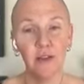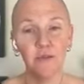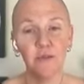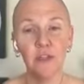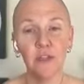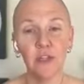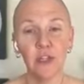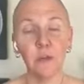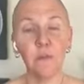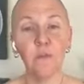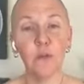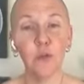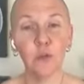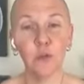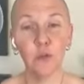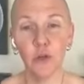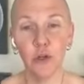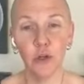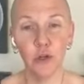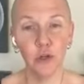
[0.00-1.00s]
have some
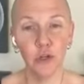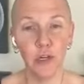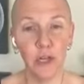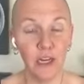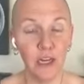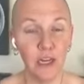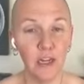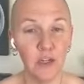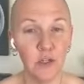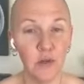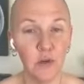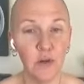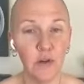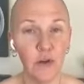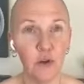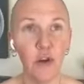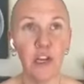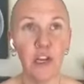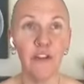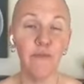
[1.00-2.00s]
sort of
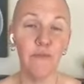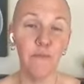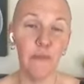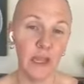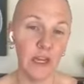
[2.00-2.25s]
creative